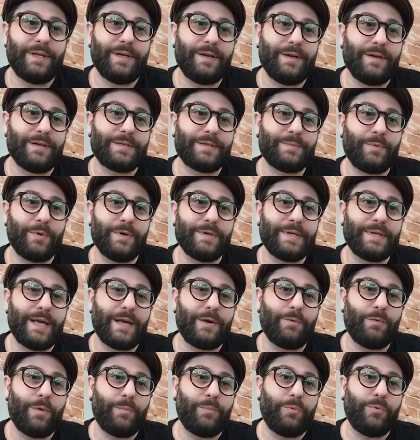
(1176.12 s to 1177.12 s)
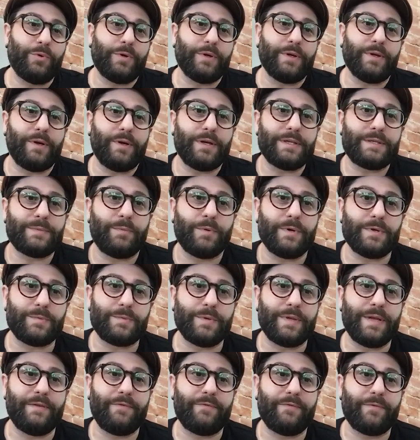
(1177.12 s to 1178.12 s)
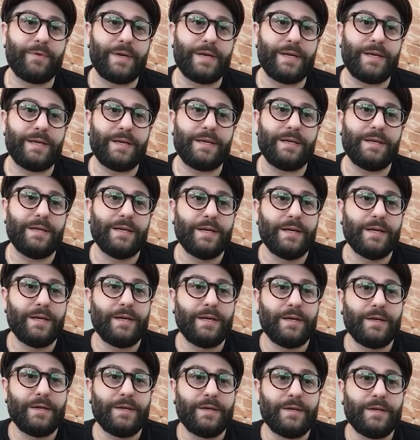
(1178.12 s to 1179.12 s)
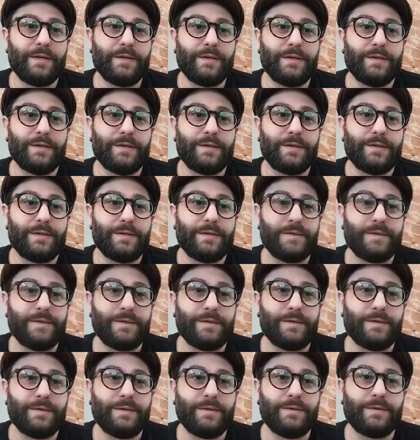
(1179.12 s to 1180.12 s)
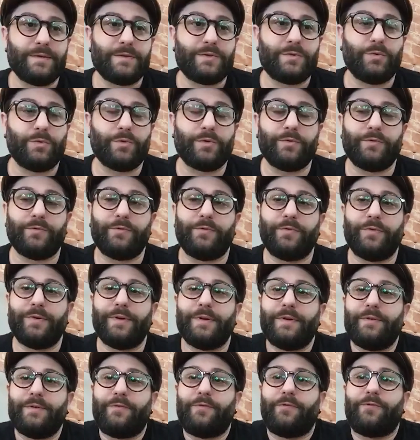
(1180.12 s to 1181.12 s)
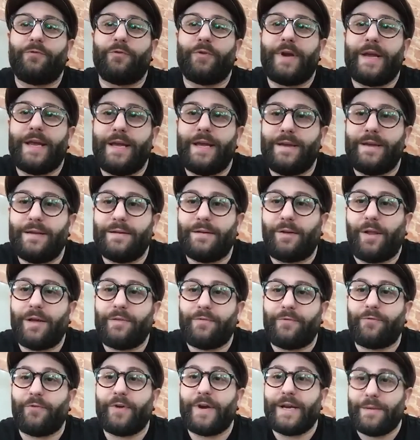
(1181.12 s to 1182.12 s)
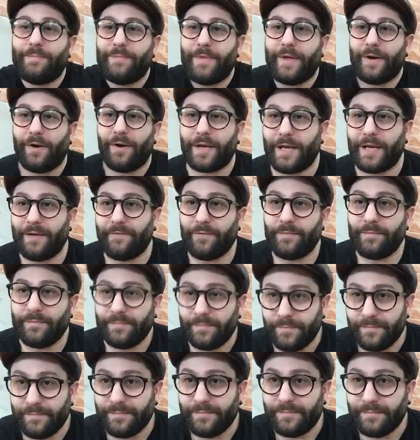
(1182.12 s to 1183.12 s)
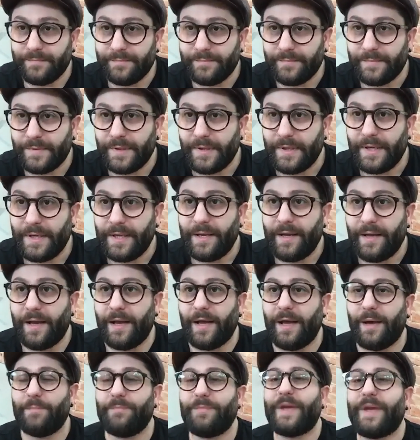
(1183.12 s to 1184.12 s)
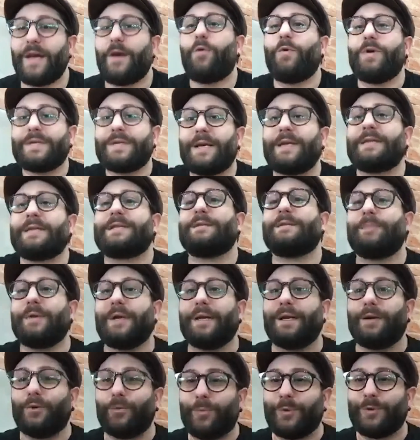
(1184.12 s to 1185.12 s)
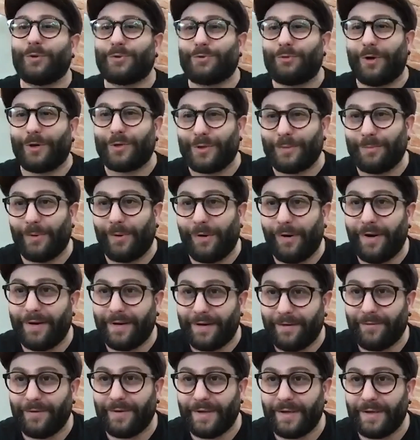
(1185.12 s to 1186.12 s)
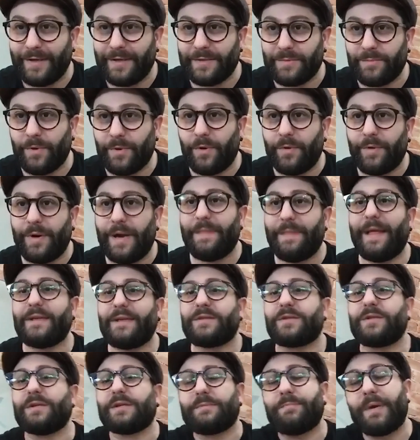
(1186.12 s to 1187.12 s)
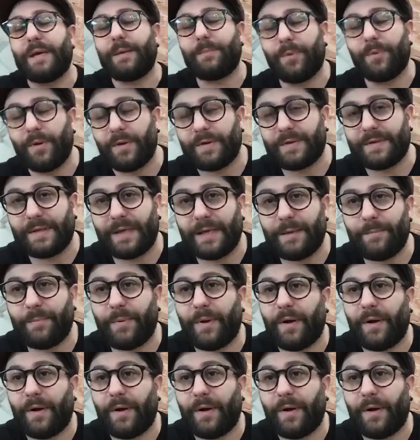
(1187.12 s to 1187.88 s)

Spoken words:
I suppose, how do I put it? I suppose with every sort of freedom that I give them, there always has to be a little bit of structure behind everything as well. And that's just me personally.